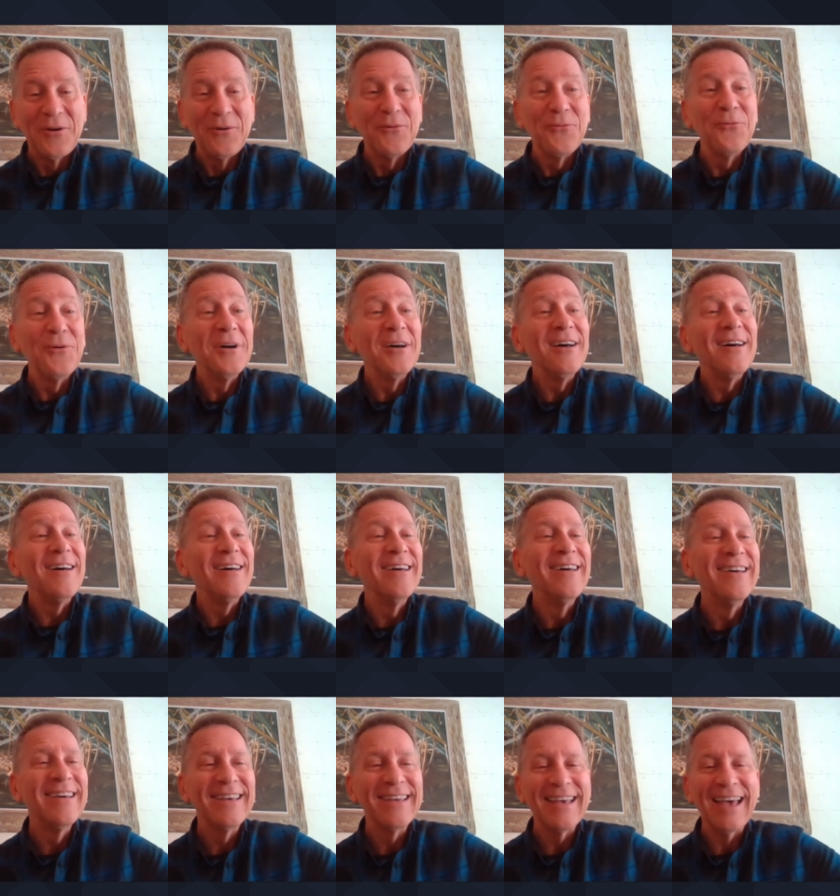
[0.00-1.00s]
Well,
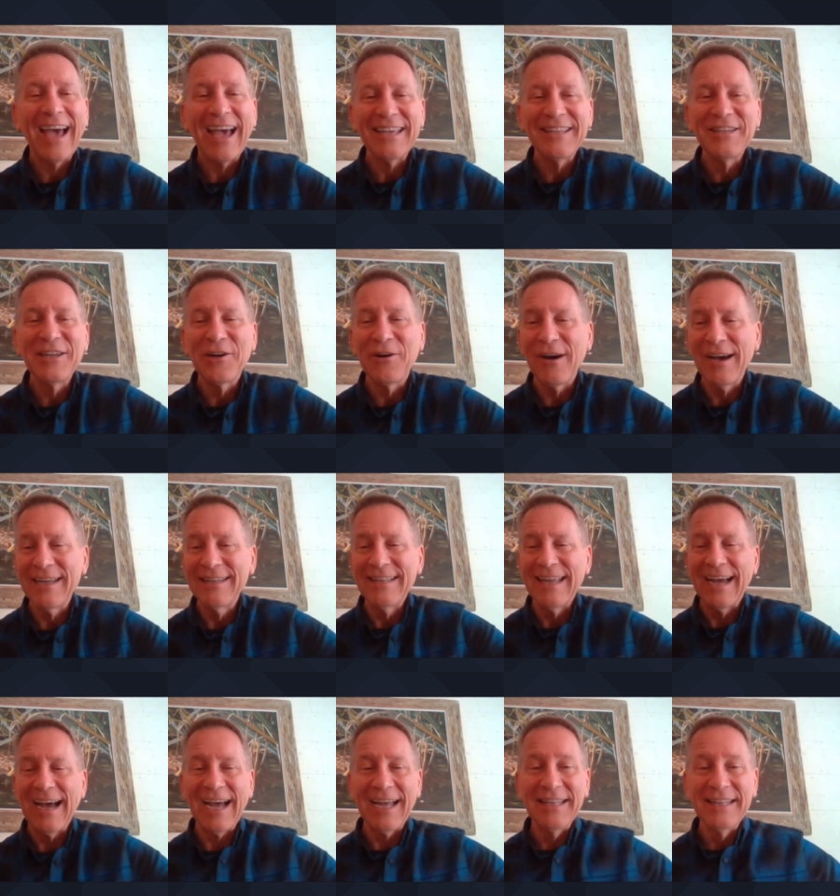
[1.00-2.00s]

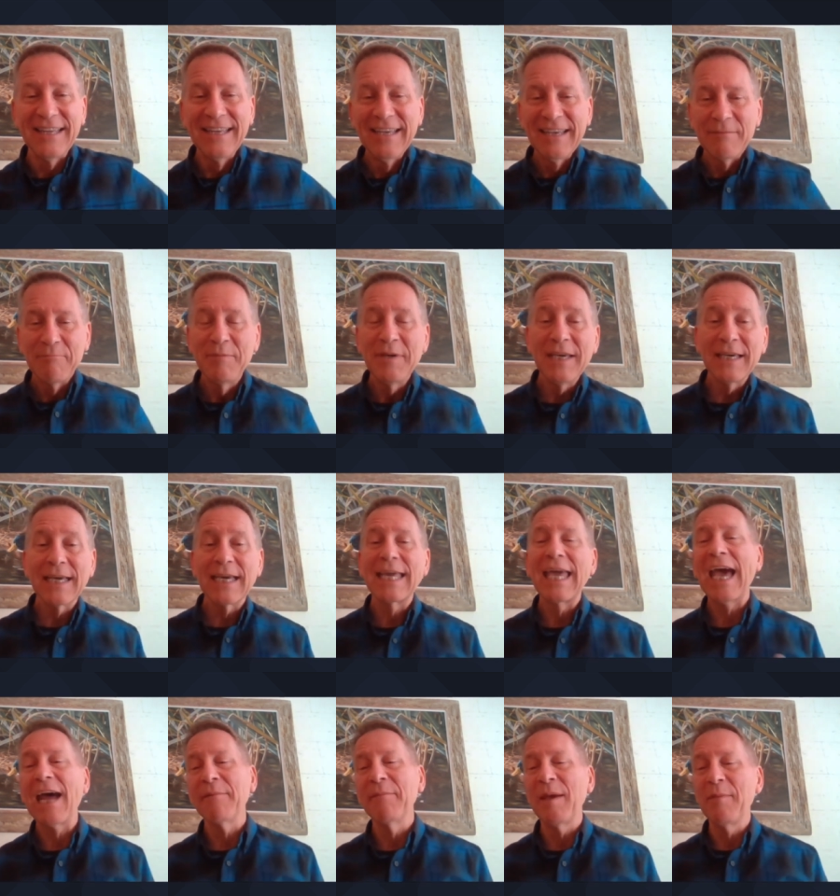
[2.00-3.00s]
I being
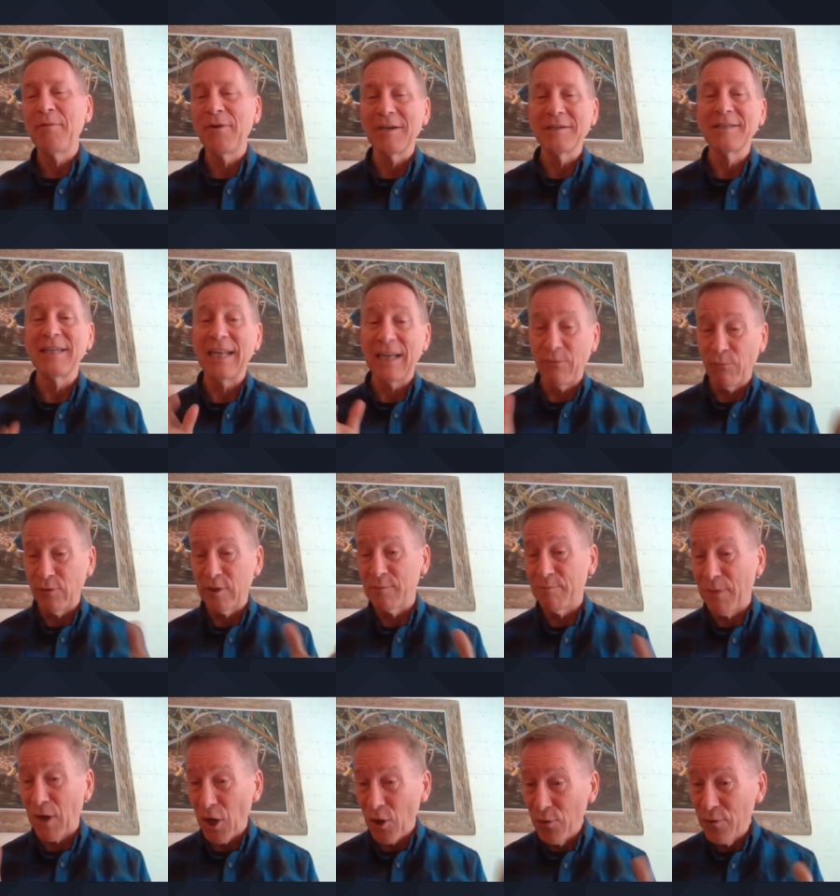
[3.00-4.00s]
Academy president was
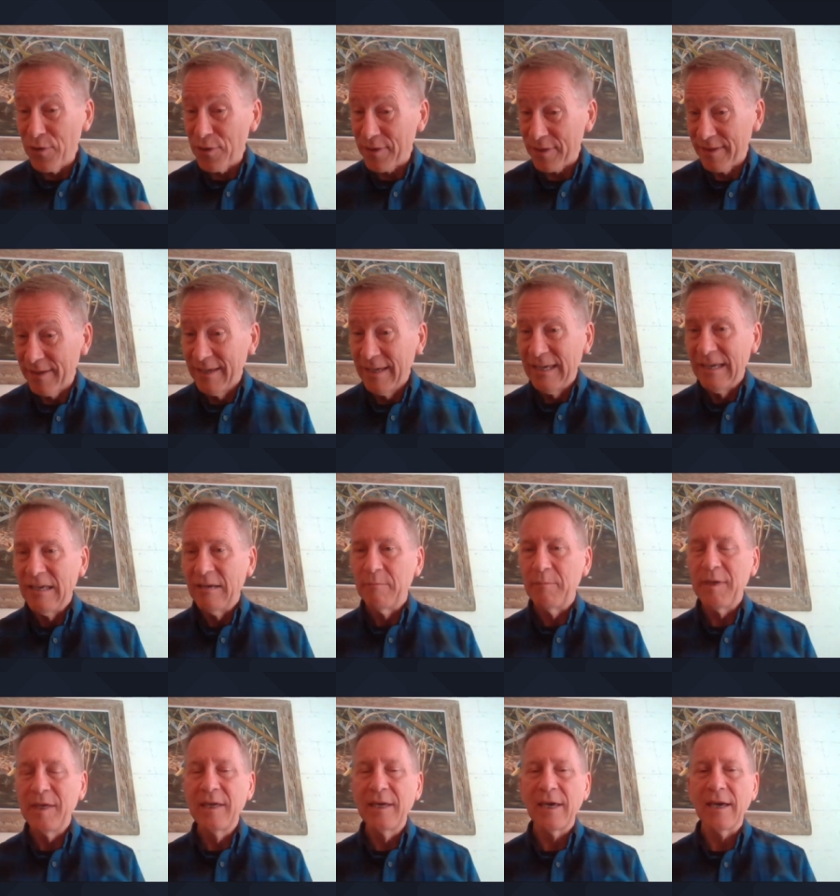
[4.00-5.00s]
both,
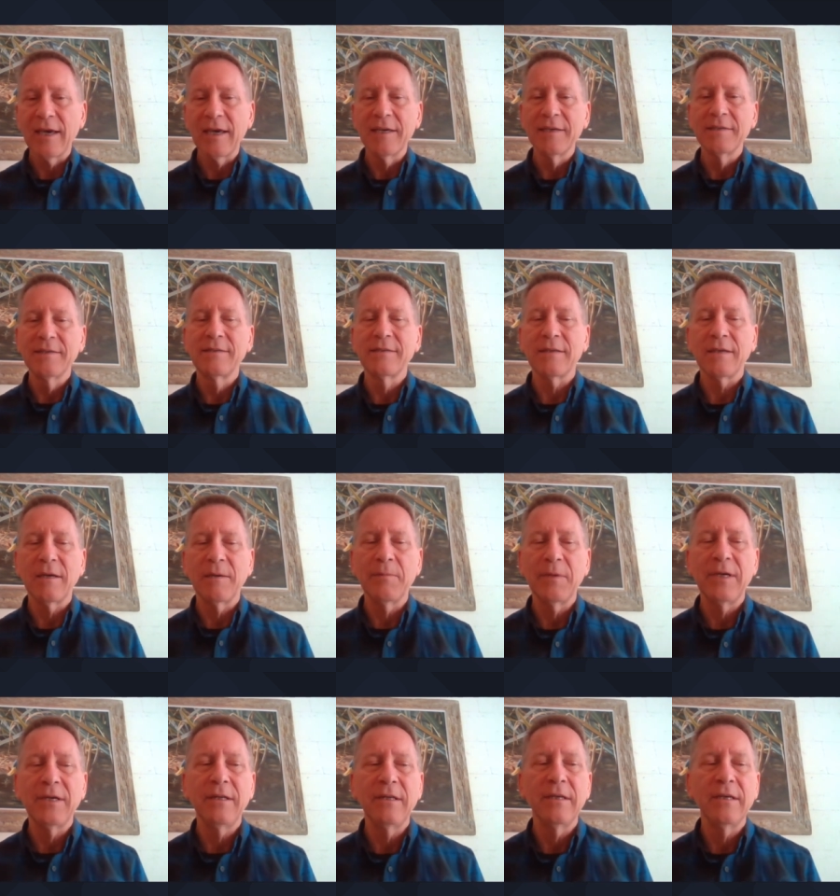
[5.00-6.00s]
because
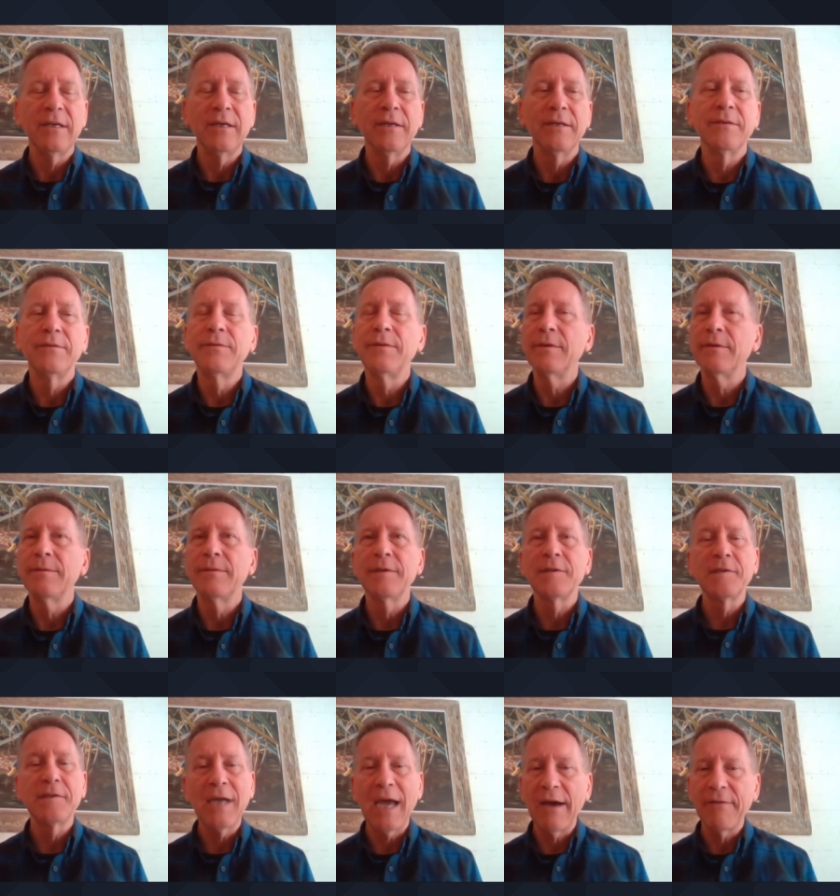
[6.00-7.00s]
the
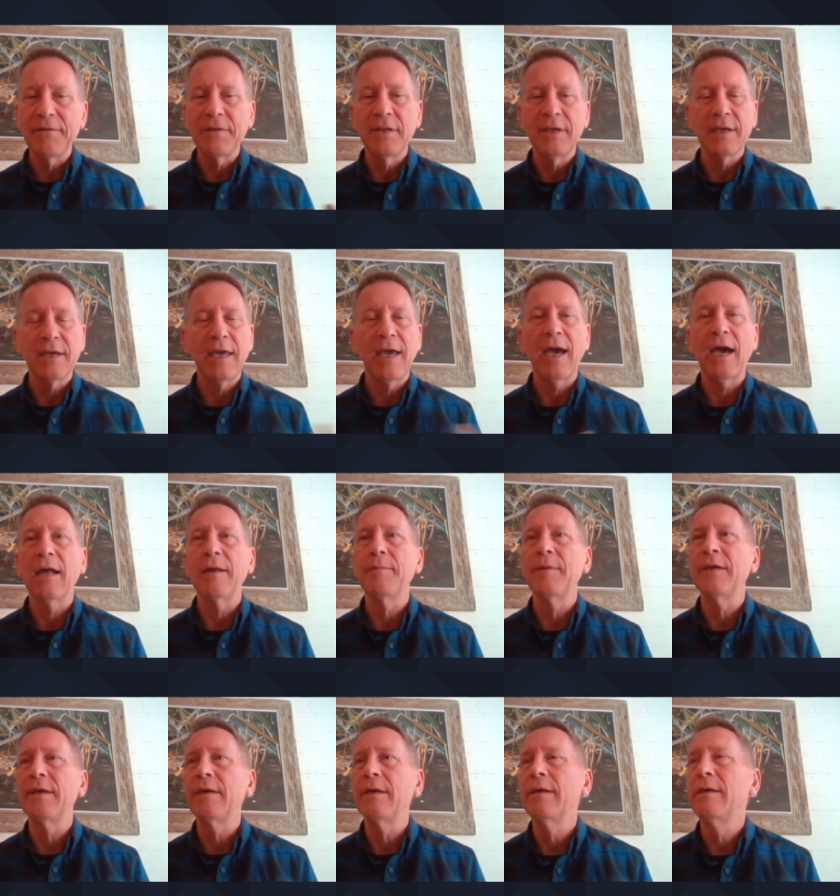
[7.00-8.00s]
staff of the
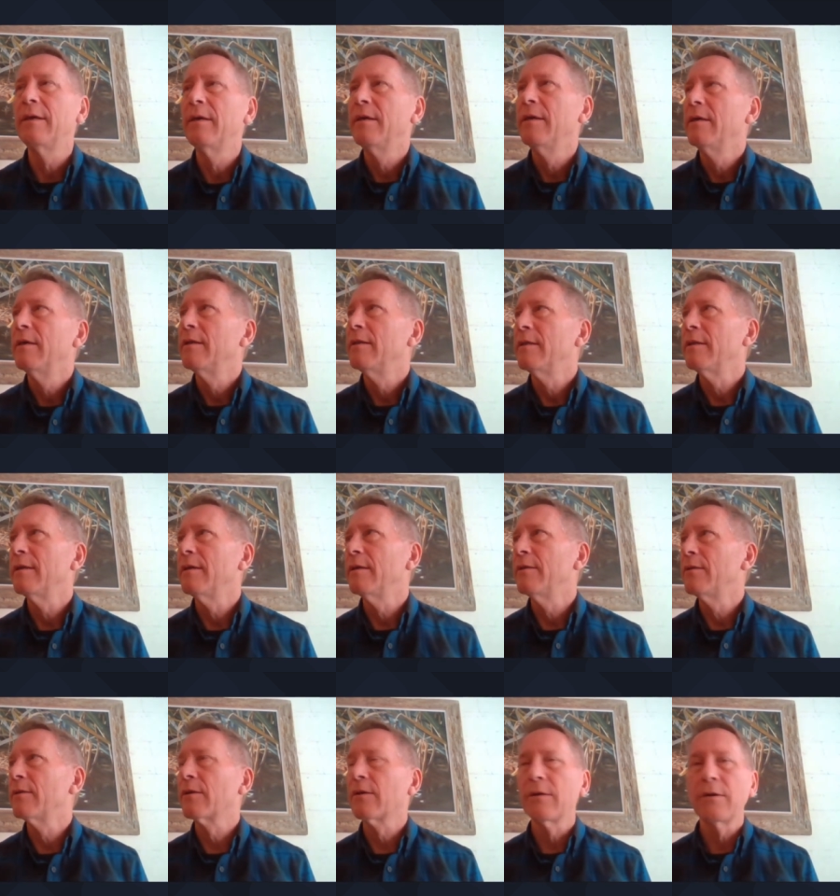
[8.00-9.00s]
Academy,
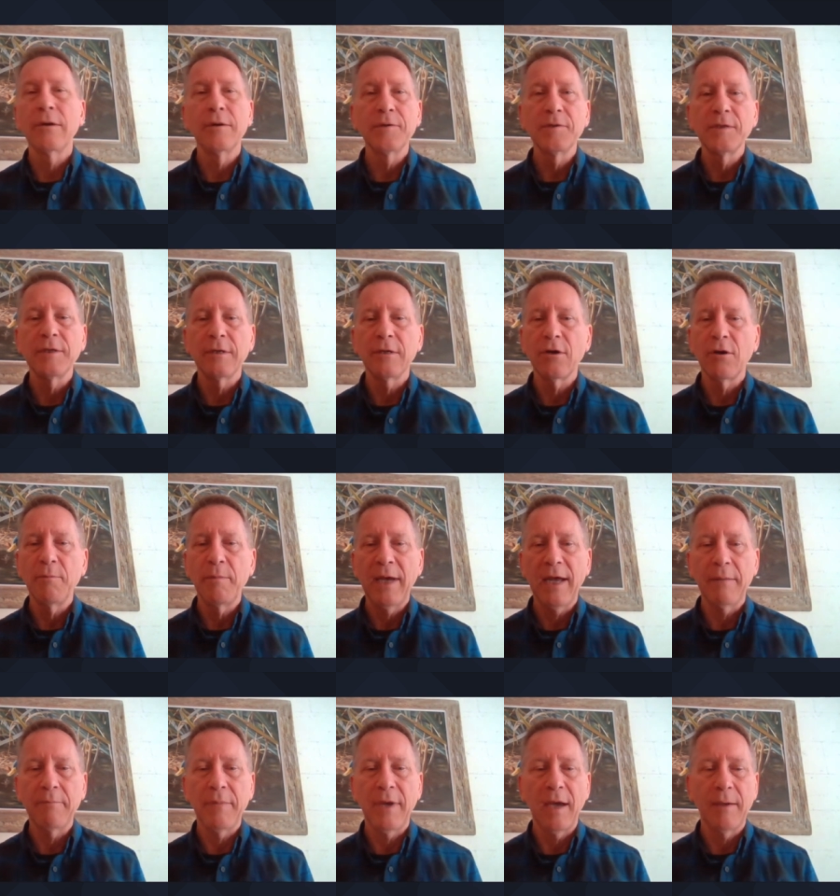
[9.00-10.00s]
the current CEO,
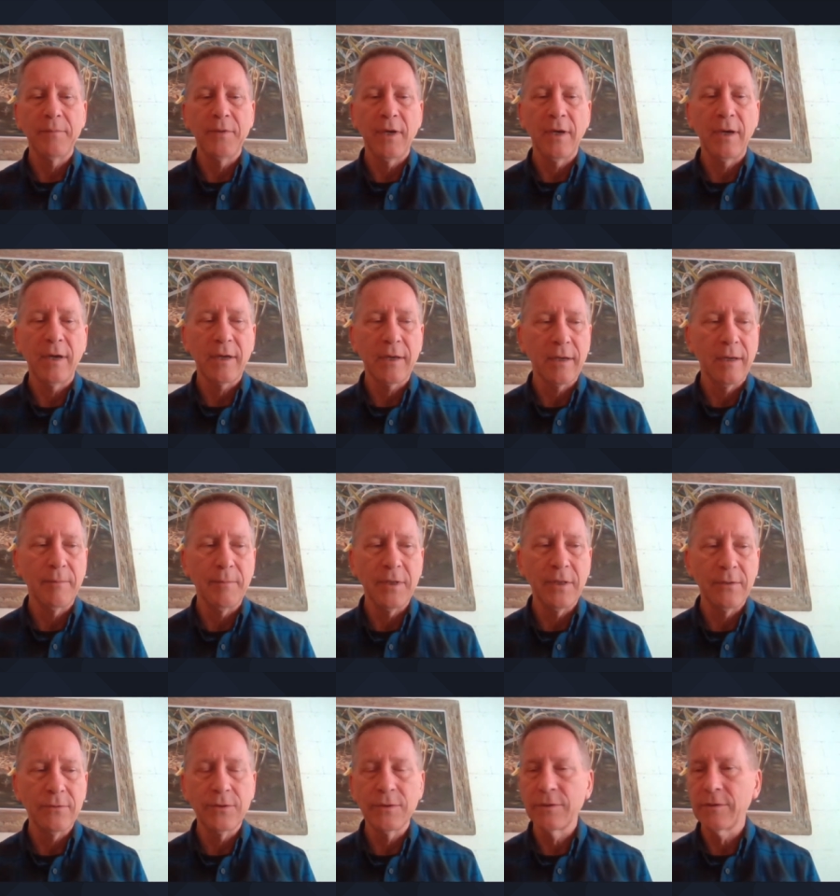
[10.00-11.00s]
Pat Babiak,
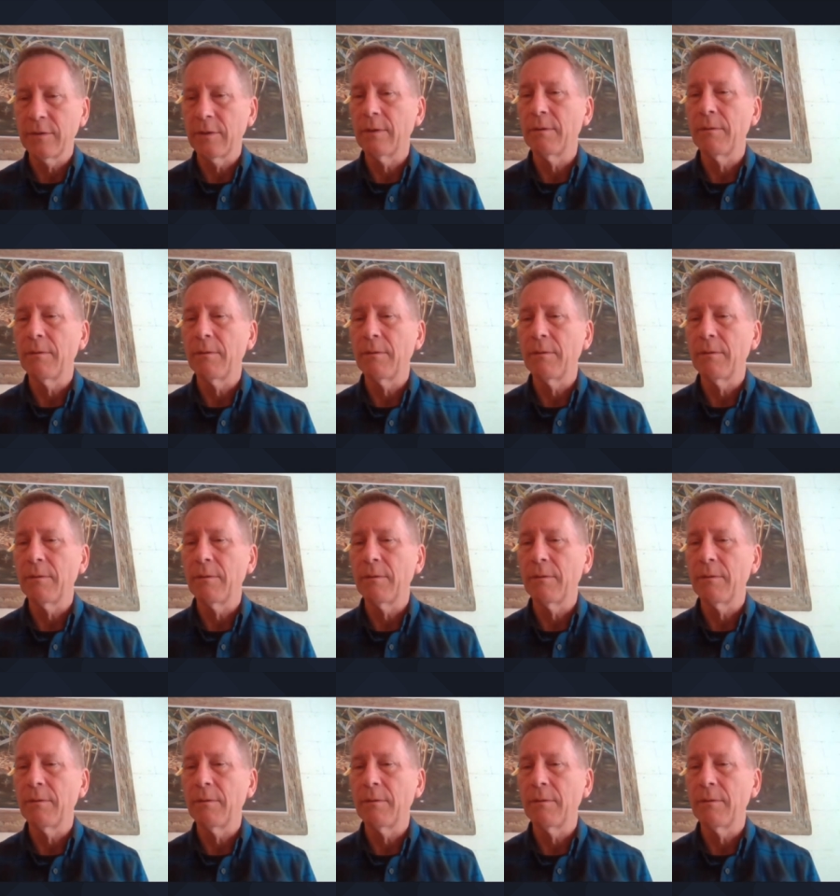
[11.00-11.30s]
they're just